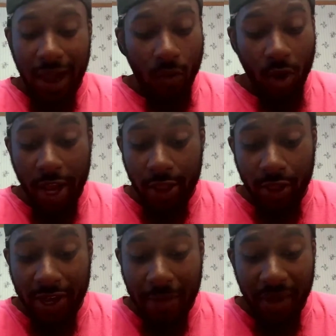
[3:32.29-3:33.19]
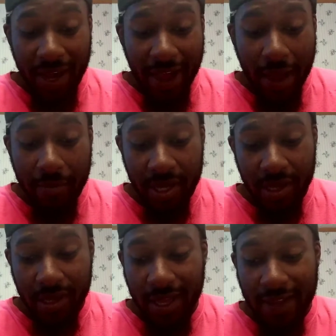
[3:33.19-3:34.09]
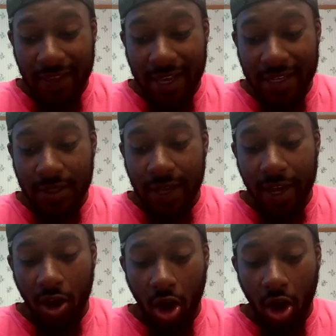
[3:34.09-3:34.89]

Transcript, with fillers: I wasn't looking behind me, and then it's like